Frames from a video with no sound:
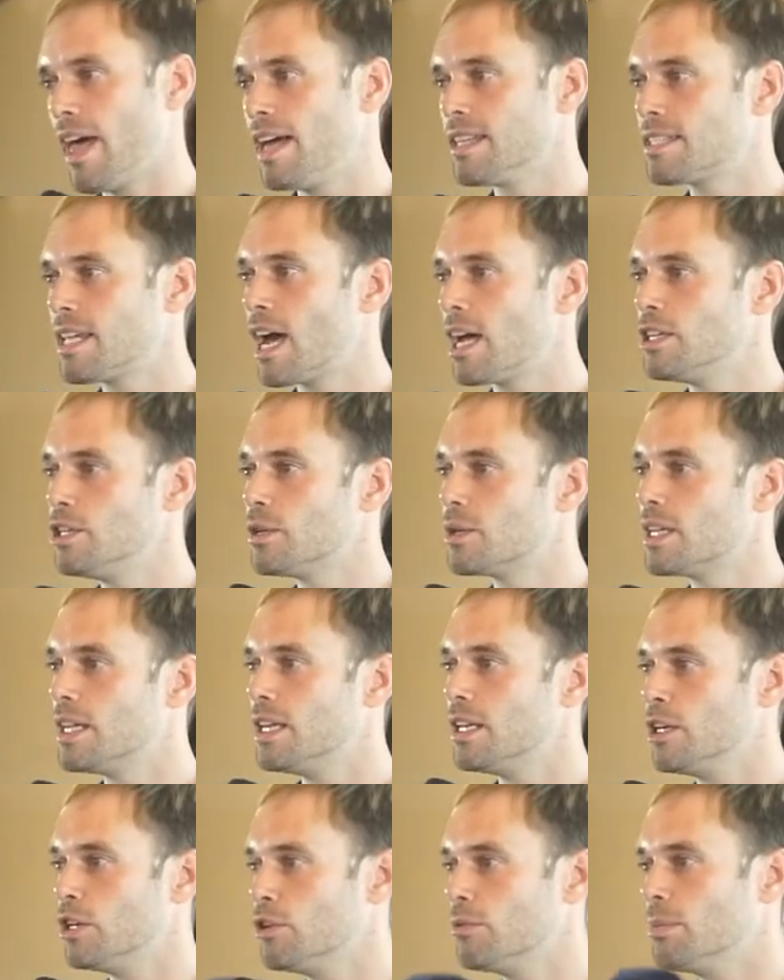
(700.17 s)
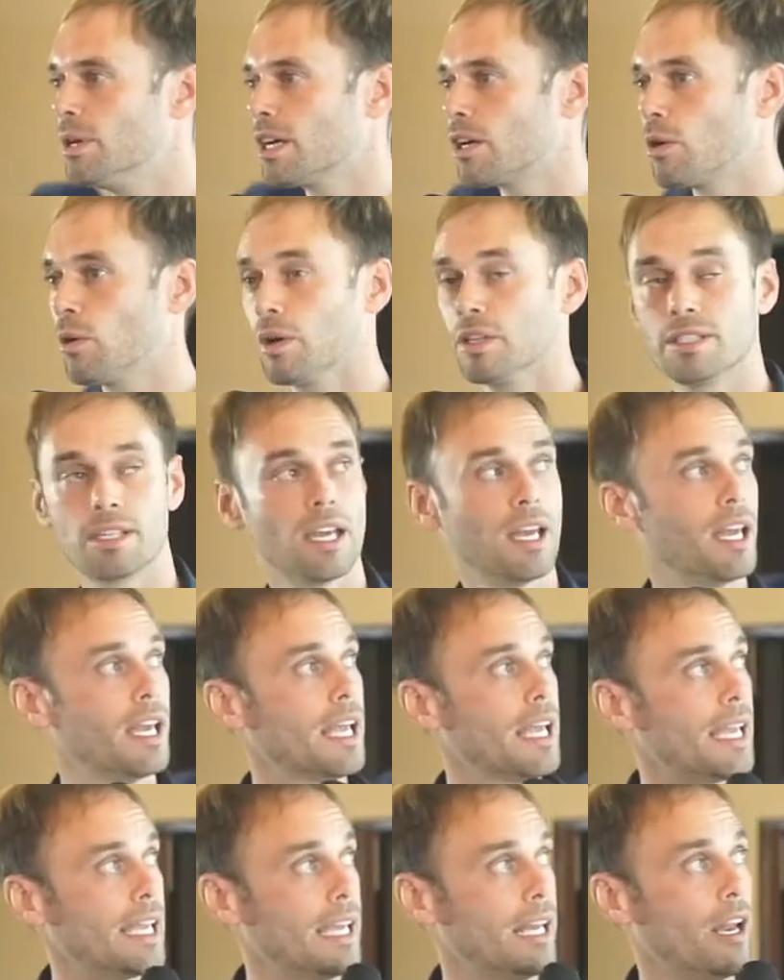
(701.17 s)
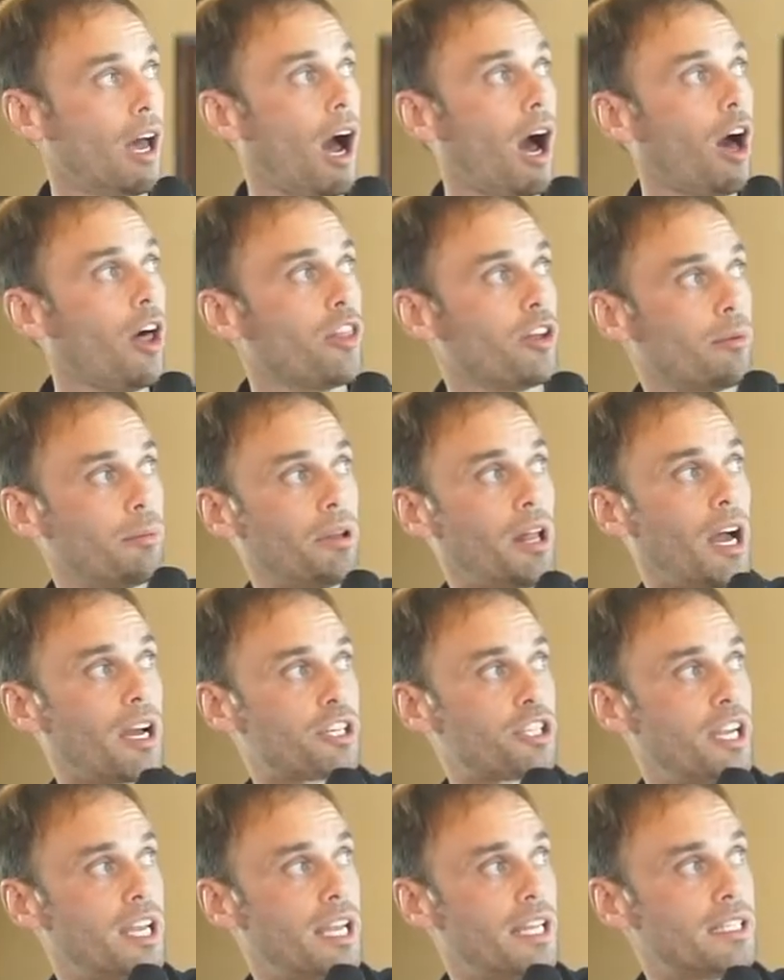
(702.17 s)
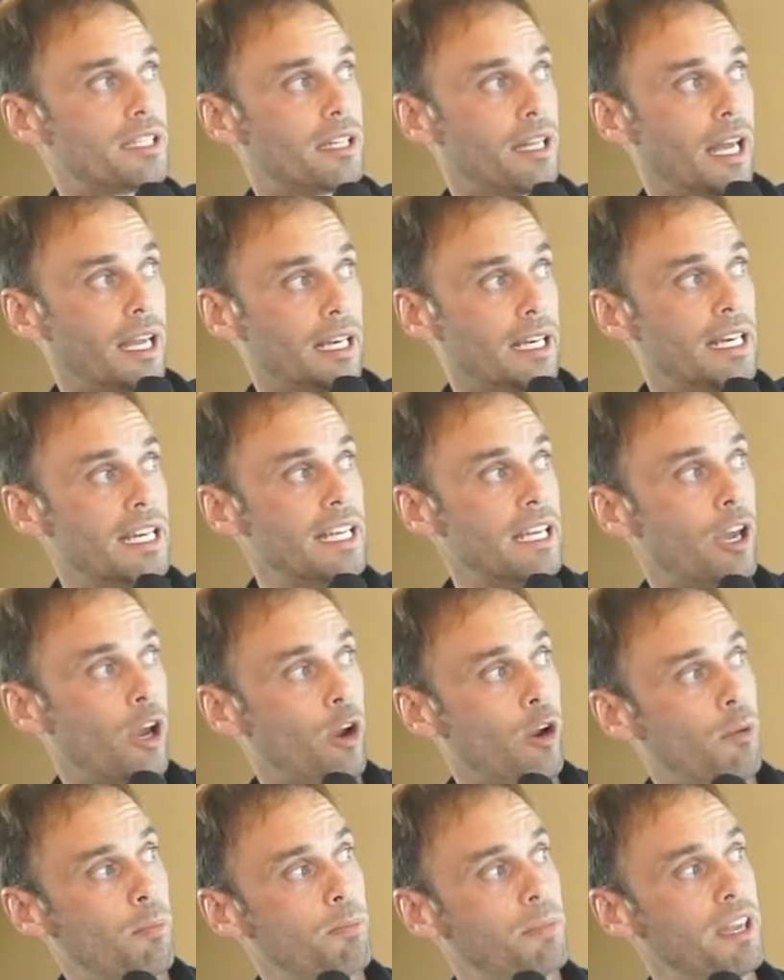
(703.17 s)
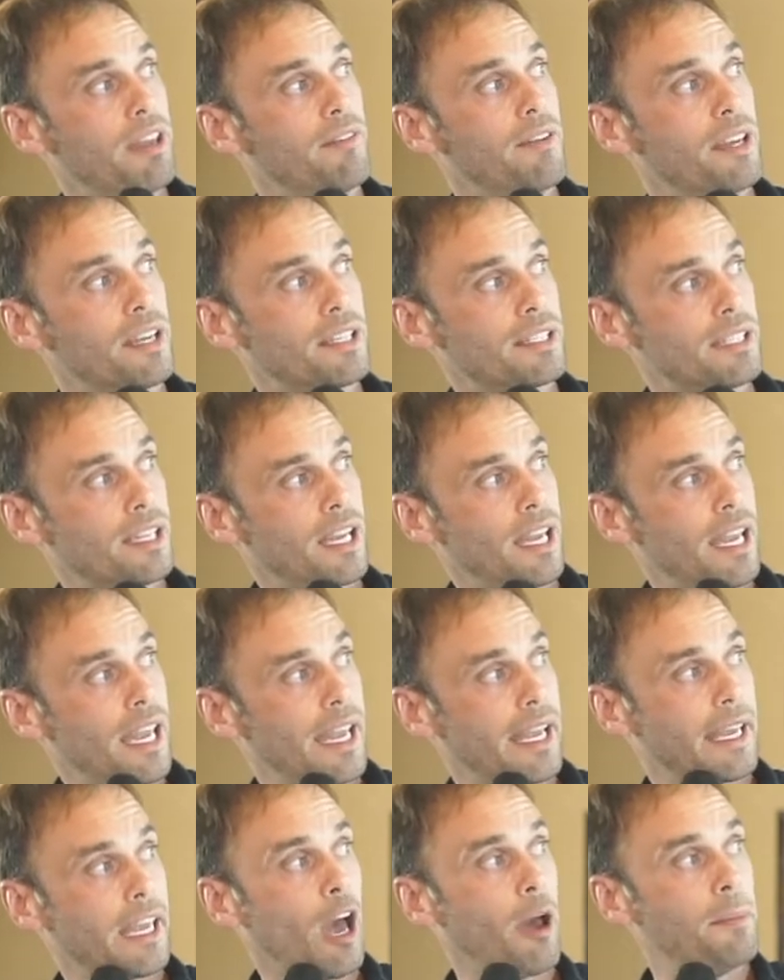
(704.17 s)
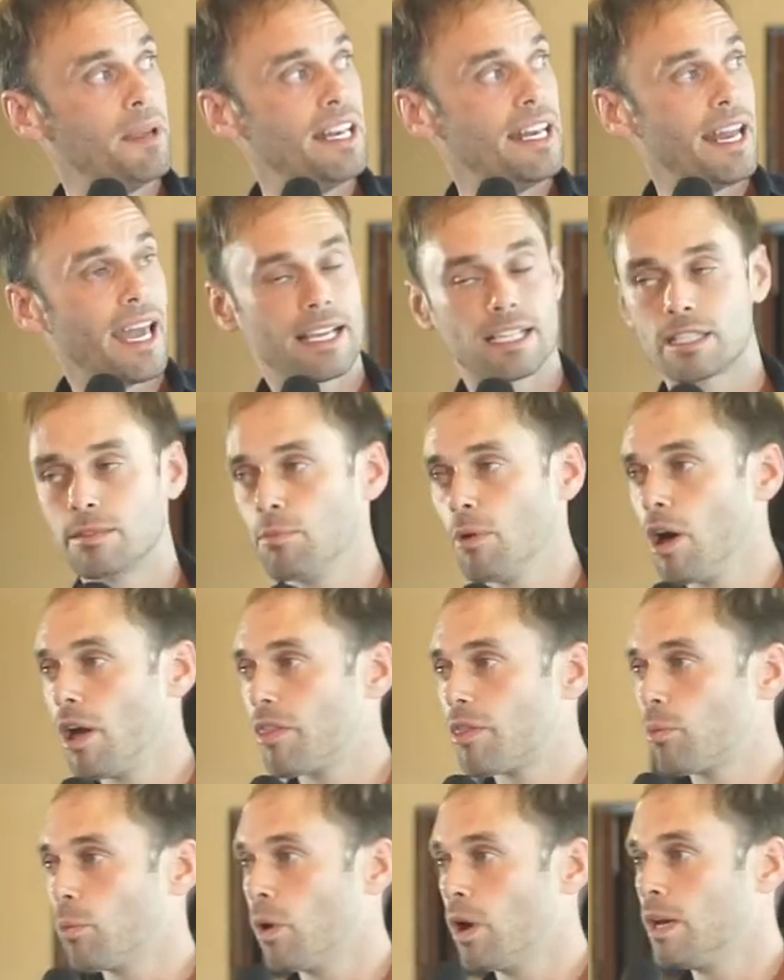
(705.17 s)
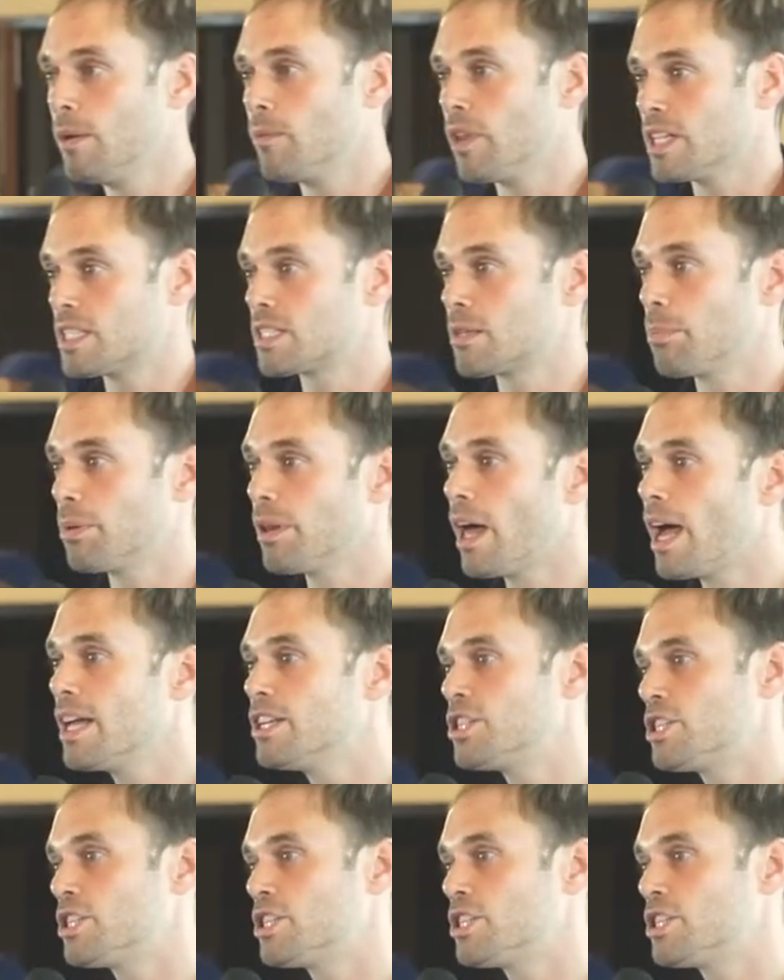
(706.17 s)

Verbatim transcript: That's how you get new Bitcoins in other blockchains like Neo, Pivx, and coming next month, one a supply